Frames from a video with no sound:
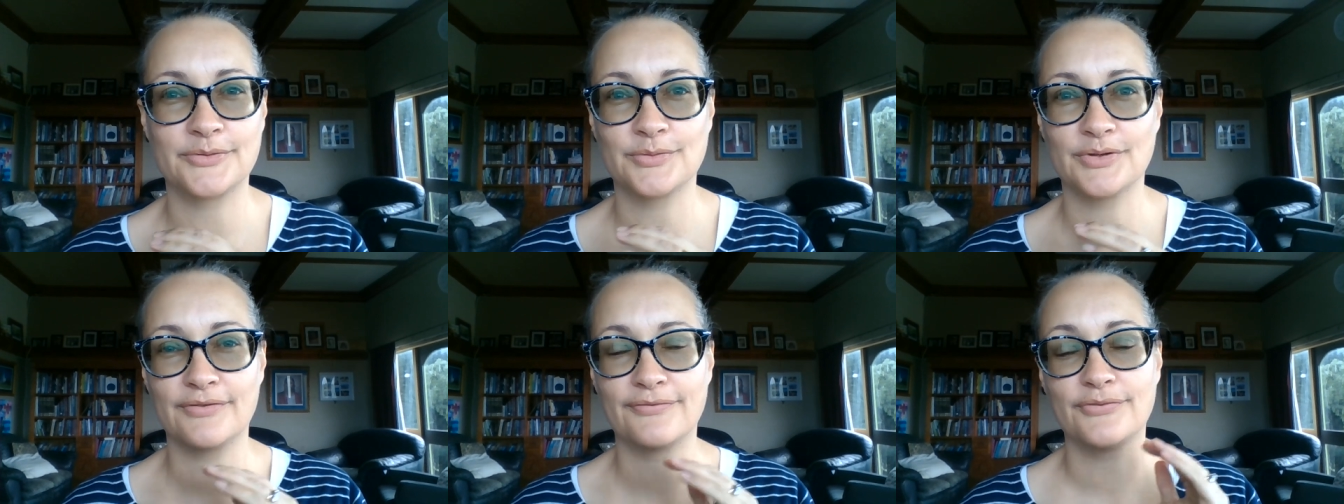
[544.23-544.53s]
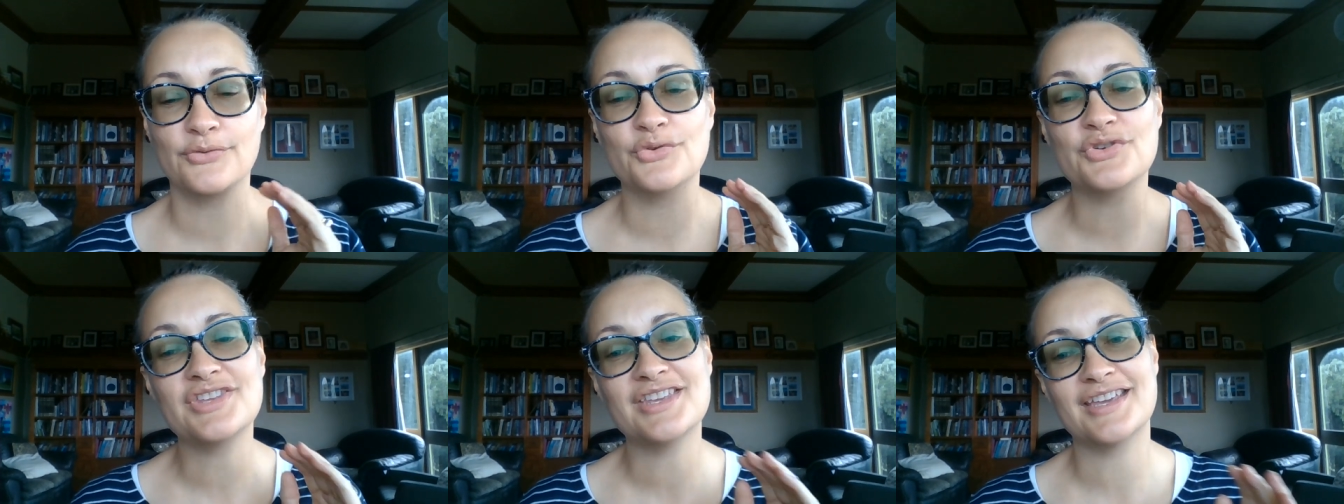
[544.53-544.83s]
with
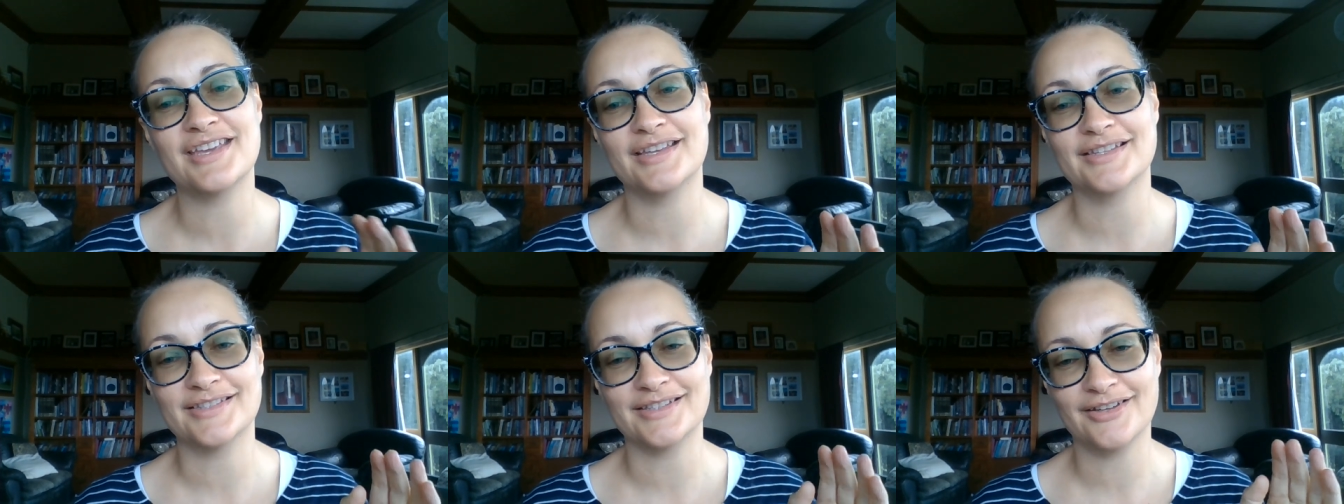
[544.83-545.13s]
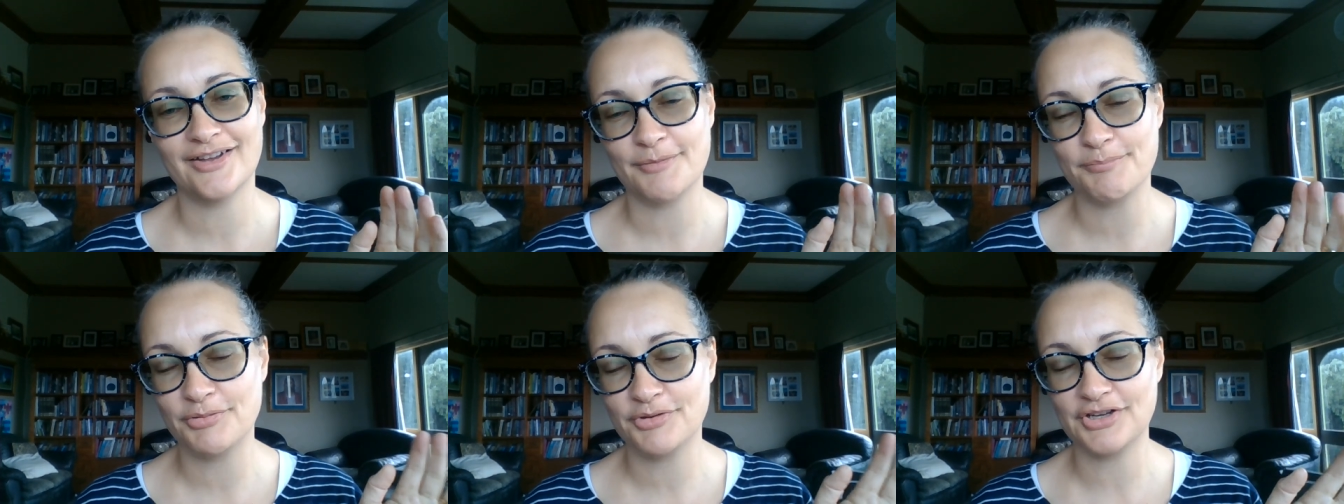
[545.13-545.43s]
for years and
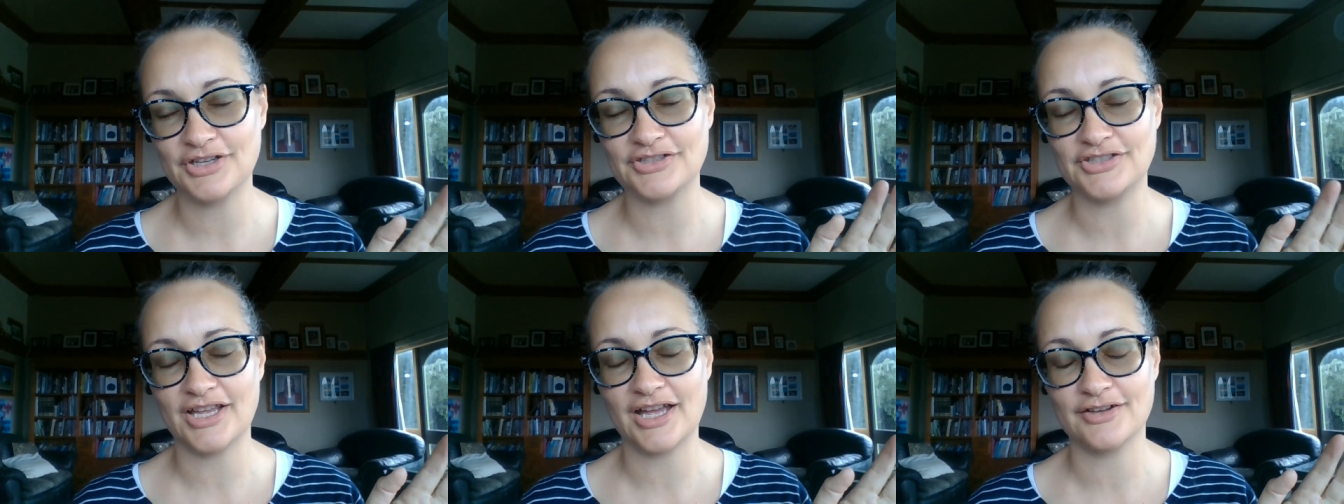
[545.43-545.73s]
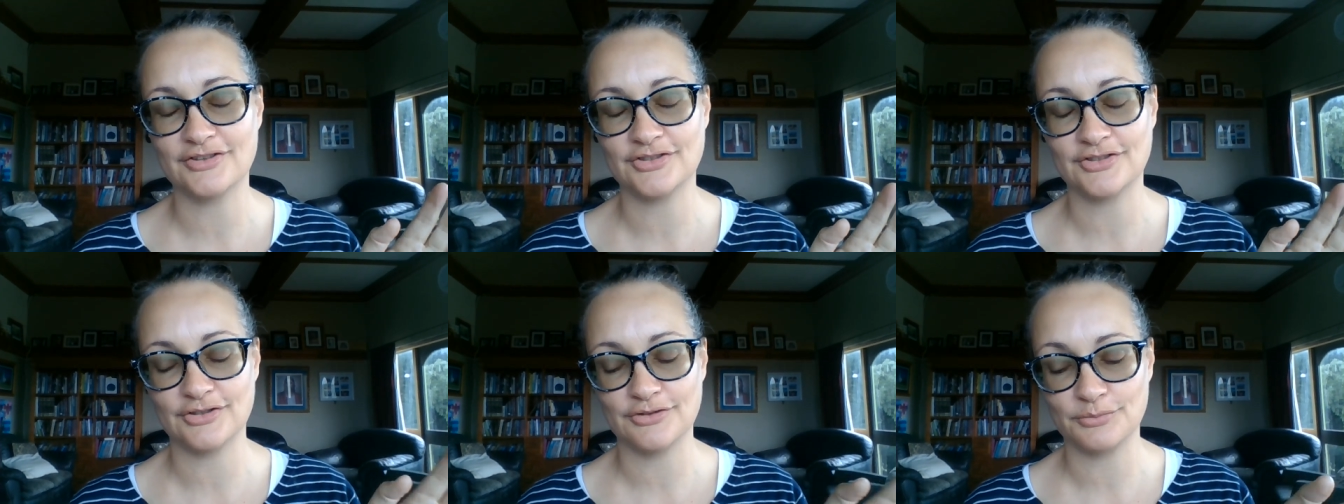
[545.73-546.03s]
i put it down
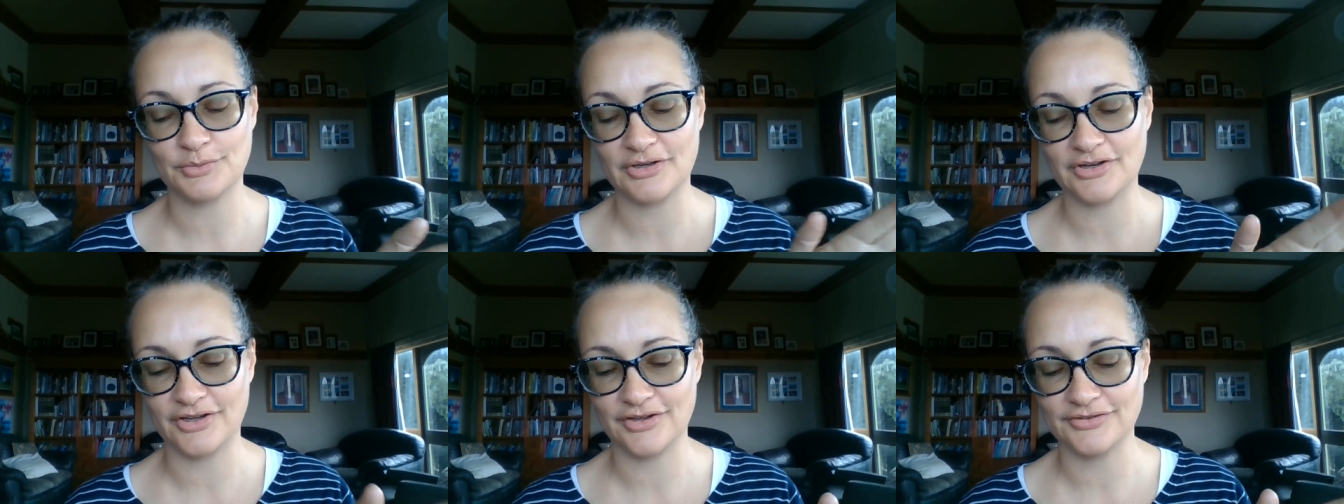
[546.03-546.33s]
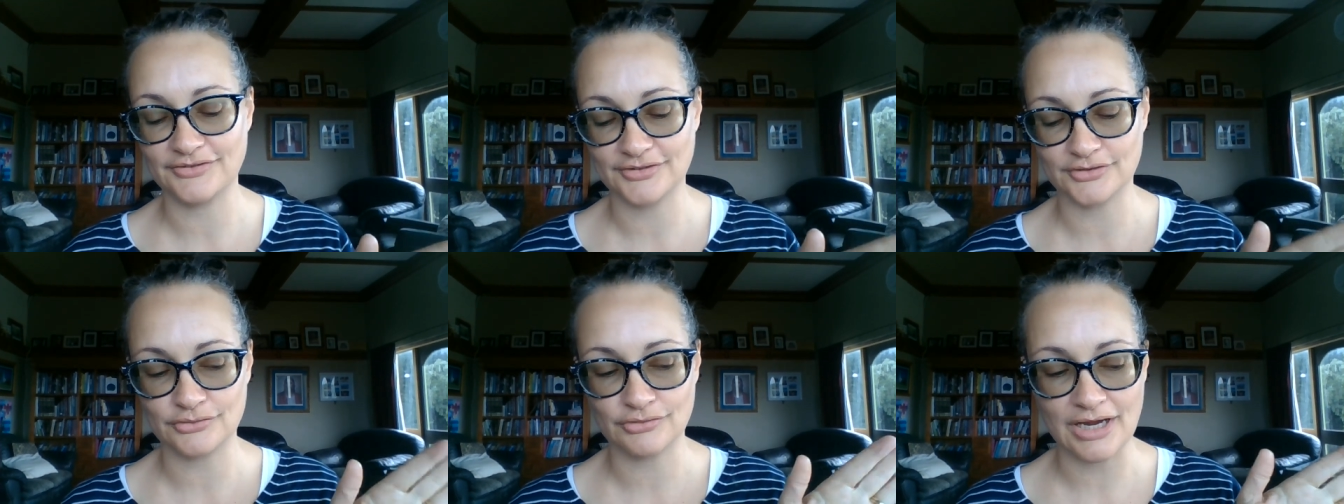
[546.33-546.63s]
to when i used
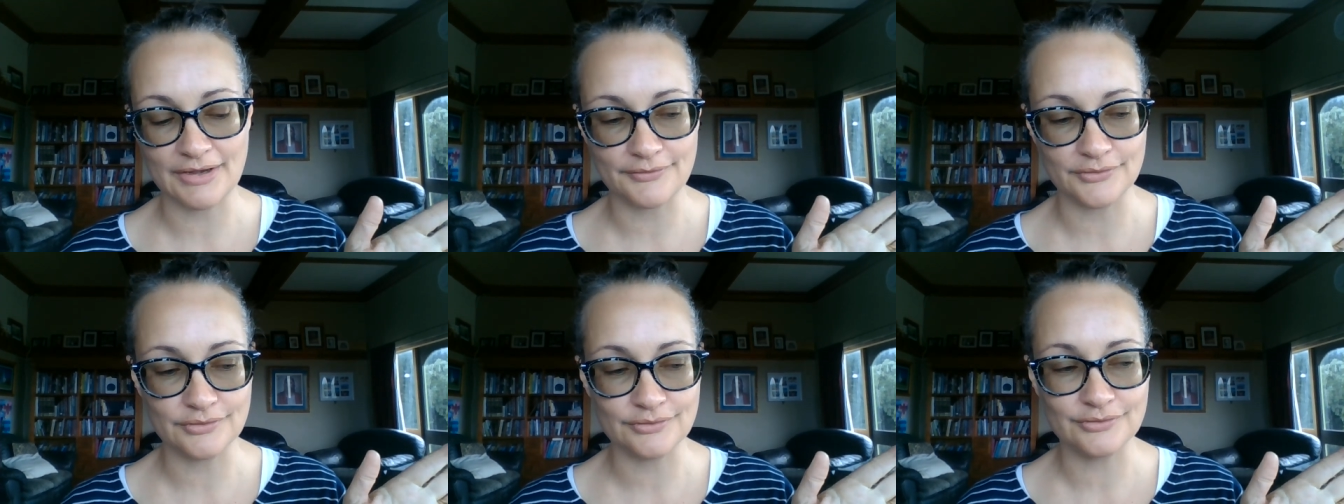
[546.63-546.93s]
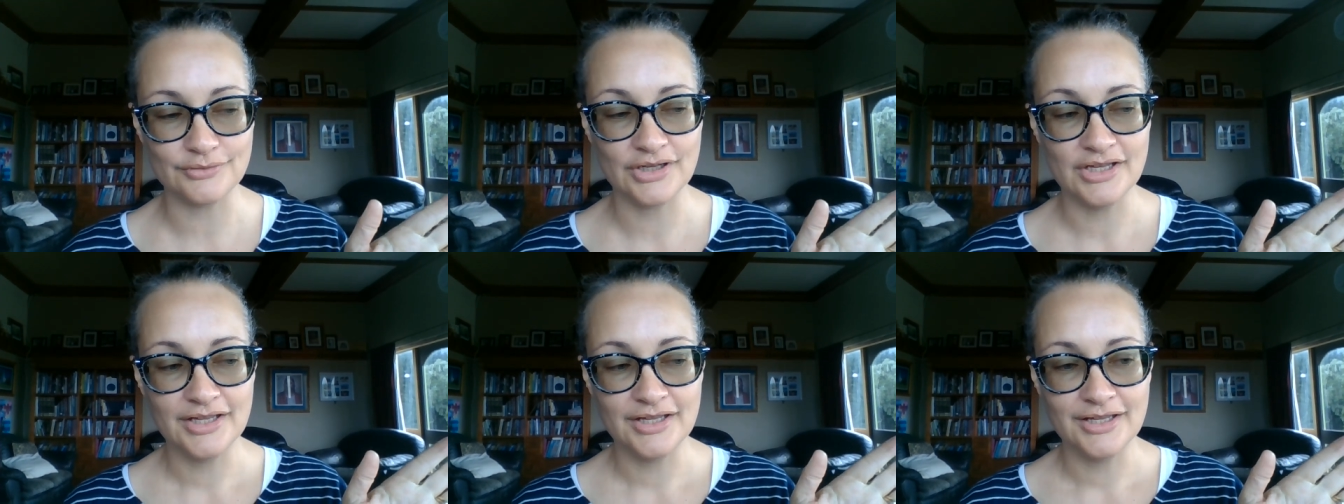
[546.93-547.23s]
to travel